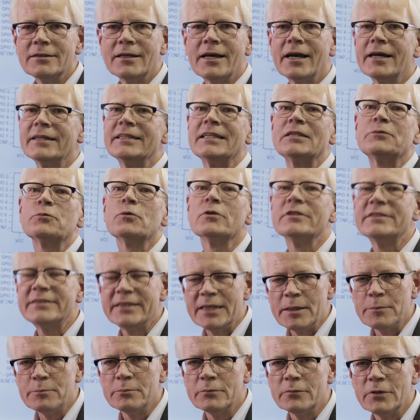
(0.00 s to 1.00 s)
and it will
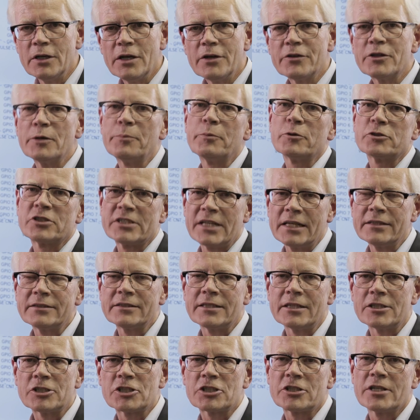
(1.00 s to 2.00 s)
dim the
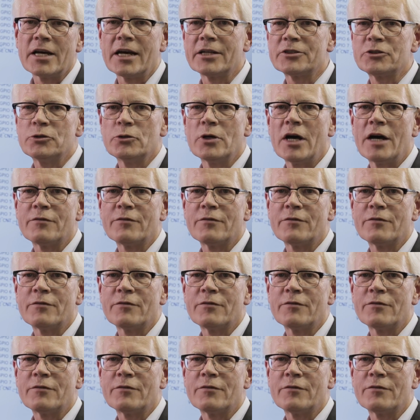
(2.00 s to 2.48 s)
percentage that you